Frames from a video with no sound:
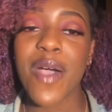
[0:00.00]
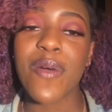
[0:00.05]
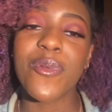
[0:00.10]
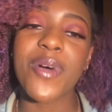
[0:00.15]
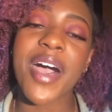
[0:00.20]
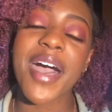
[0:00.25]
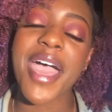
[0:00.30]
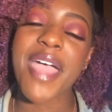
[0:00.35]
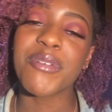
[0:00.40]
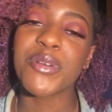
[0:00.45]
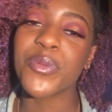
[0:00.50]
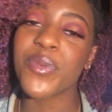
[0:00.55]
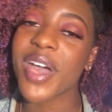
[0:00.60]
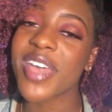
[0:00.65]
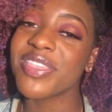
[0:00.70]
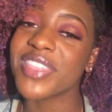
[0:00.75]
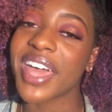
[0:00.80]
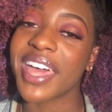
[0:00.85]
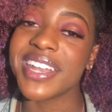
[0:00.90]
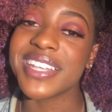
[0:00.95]
Well,
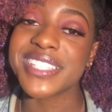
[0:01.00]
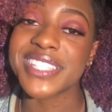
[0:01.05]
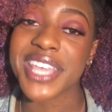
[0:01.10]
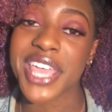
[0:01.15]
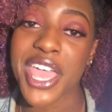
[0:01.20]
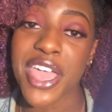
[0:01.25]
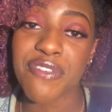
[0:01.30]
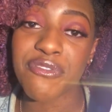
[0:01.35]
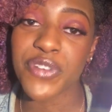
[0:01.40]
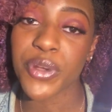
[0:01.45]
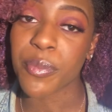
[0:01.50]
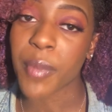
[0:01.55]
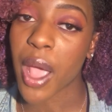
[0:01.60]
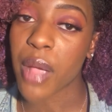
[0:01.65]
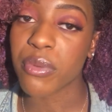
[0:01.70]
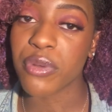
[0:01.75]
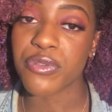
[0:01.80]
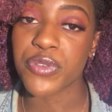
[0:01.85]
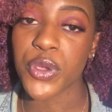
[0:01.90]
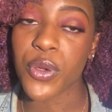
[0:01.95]
everyone, that is it for
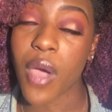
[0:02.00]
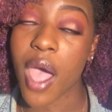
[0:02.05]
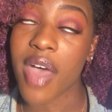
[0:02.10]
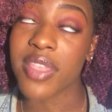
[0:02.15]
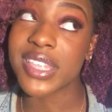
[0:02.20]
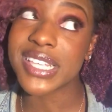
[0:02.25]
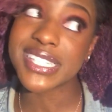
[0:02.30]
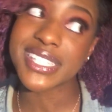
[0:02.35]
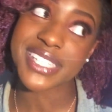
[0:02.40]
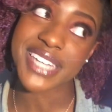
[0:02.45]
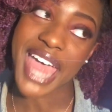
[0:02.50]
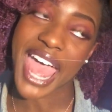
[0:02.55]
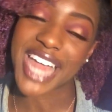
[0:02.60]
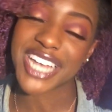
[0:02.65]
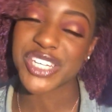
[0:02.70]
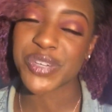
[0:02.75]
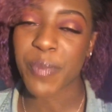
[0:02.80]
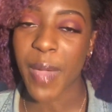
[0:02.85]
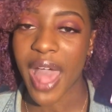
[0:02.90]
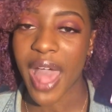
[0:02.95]
my review on the Snatch